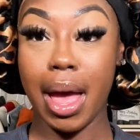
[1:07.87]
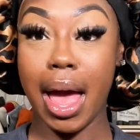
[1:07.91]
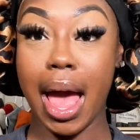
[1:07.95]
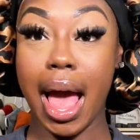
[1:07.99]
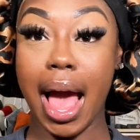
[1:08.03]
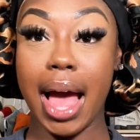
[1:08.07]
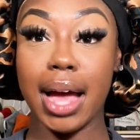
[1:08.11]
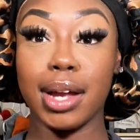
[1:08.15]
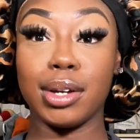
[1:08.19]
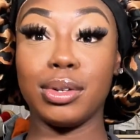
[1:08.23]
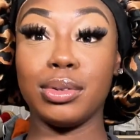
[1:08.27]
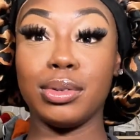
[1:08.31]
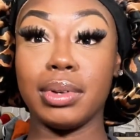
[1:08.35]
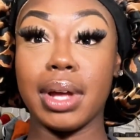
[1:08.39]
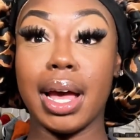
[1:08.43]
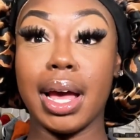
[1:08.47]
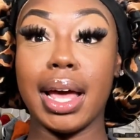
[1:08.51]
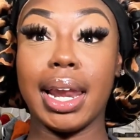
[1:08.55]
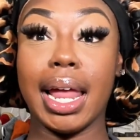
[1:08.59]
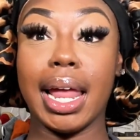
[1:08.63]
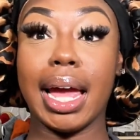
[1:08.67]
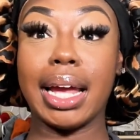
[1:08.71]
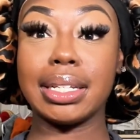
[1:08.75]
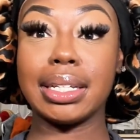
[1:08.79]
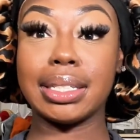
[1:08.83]
I do not
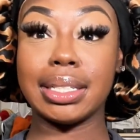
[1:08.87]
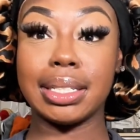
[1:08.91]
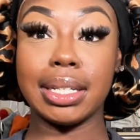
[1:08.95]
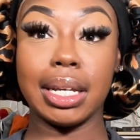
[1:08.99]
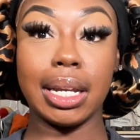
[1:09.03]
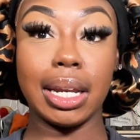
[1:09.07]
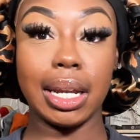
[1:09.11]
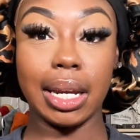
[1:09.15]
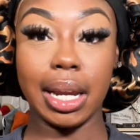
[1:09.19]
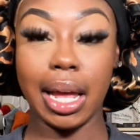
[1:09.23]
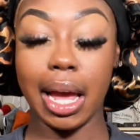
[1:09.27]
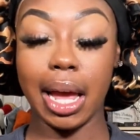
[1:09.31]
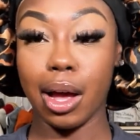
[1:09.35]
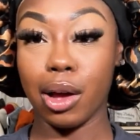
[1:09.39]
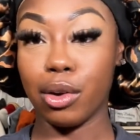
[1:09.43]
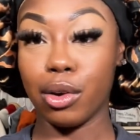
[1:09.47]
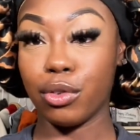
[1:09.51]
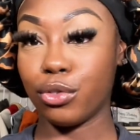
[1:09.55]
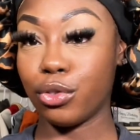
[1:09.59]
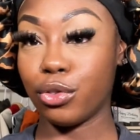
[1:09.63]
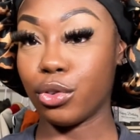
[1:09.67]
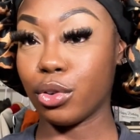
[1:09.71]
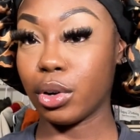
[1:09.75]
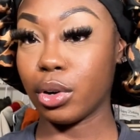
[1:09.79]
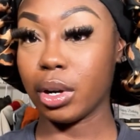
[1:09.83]
like sitting down
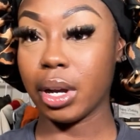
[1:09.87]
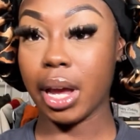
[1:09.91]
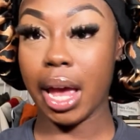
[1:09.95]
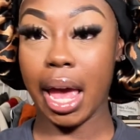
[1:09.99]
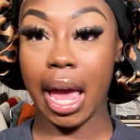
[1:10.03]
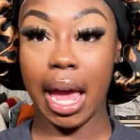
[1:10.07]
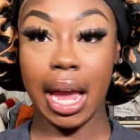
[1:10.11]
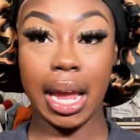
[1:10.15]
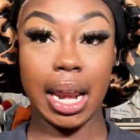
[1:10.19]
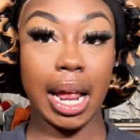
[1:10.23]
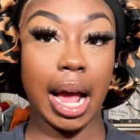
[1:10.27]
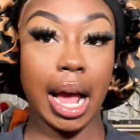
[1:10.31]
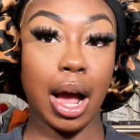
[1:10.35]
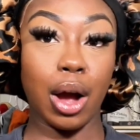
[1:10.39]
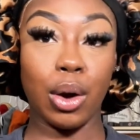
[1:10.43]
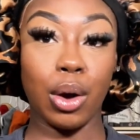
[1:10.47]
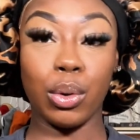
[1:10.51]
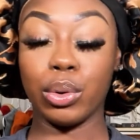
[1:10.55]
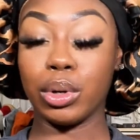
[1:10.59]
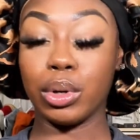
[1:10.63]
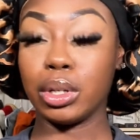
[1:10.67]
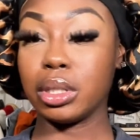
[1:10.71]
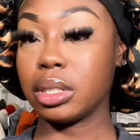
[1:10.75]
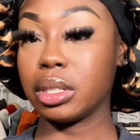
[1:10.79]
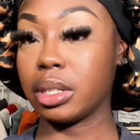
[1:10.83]
for eight
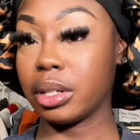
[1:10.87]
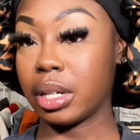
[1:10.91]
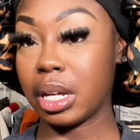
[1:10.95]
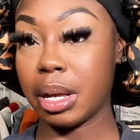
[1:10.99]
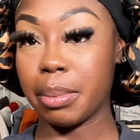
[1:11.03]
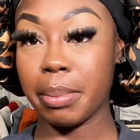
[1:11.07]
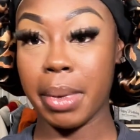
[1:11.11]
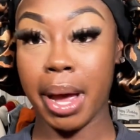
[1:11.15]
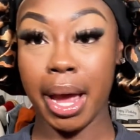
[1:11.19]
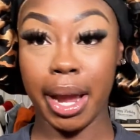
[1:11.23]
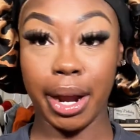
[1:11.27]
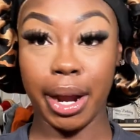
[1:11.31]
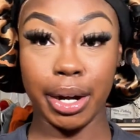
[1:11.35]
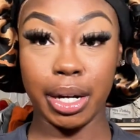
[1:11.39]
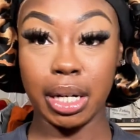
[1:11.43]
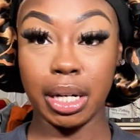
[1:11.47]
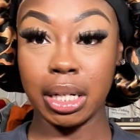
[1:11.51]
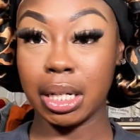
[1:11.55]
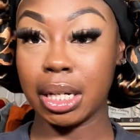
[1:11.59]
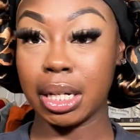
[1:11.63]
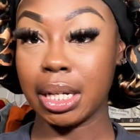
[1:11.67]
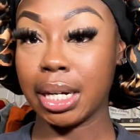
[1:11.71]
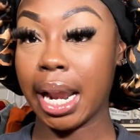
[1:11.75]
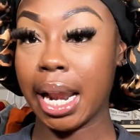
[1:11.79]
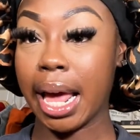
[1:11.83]
hours to get my hair
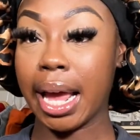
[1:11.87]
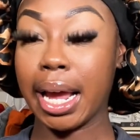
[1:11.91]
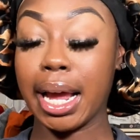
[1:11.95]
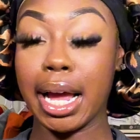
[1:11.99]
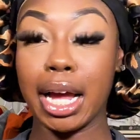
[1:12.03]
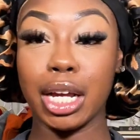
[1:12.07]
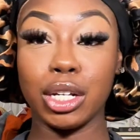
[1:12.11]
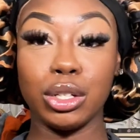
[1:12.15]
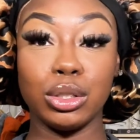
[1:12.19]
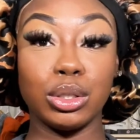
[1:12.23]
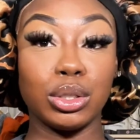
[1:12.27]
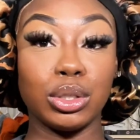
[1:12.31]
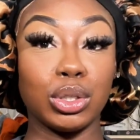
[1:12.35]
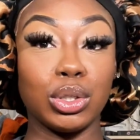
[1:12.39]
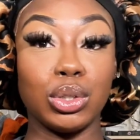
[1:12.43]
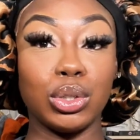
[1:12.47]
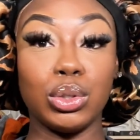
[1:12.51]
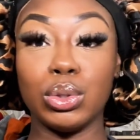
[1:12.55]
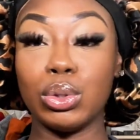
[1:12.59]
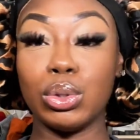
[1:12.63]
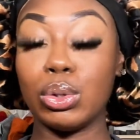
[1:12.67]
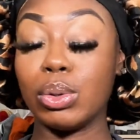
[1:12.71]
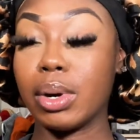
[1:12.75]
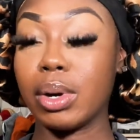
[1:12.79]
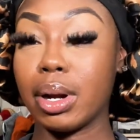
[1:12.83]
done like I used to do
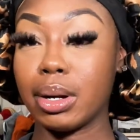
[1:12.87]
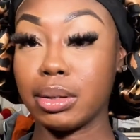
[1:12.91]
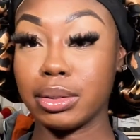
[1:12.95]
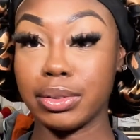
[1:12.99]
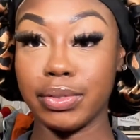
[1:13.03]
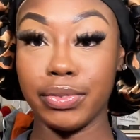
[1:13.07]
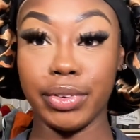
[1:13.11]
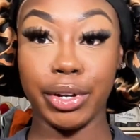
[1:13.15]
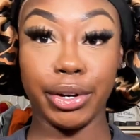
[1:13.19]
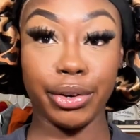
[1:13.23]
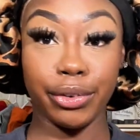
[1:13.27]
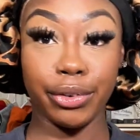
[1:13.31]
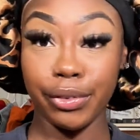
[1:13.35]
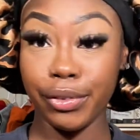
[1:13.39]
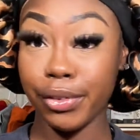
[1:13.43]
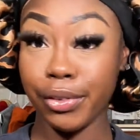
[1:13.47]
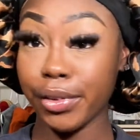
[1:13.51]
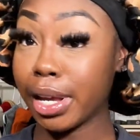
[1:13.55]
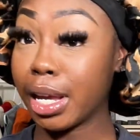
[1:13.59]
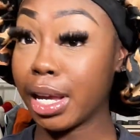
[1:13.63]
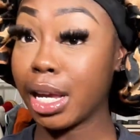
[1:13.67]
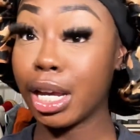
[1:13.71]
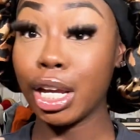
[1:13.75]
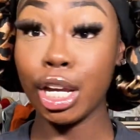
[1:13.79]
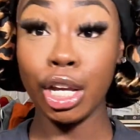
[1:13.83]
it when I was
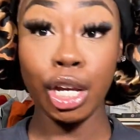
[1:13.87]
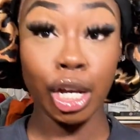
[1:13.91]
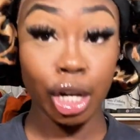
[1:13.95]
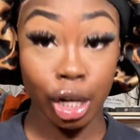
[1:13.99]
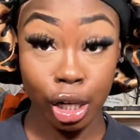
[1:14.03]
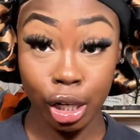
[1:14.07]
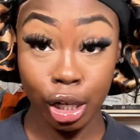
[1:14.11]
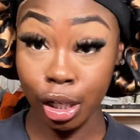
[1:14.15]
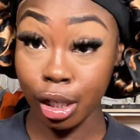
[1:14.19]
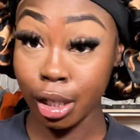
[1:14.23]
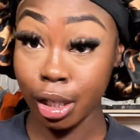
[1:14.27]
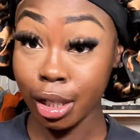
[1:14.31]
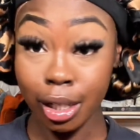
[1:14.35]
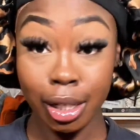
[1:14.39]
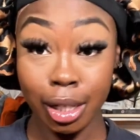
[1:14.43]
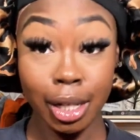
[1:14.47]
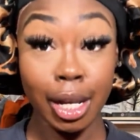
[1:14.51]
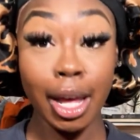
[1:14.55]
very young.